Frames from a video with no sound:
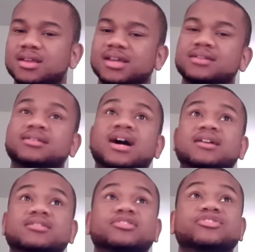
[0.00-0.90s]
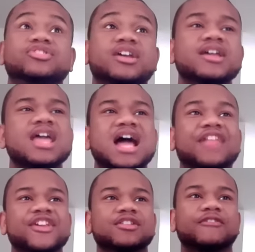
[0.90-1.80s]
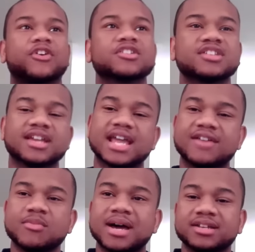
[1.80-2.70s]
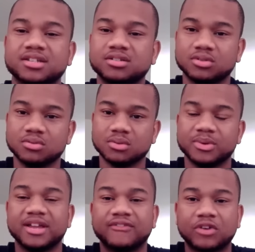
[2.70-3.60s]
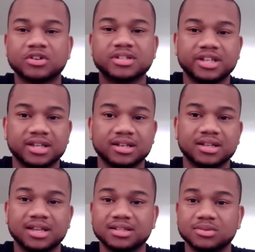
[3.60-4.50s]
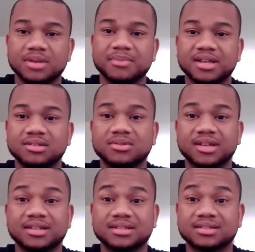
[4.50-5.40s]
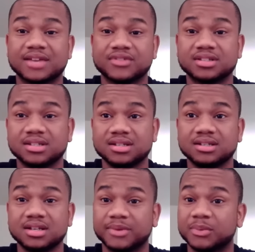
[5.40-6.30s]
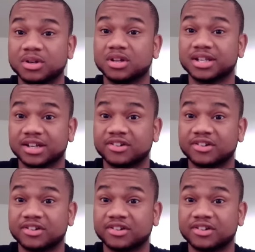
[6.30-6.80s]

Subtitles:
And Dr. J, I think the first thing everybody should do when they first get into NBA 2K17 and when they want to look at the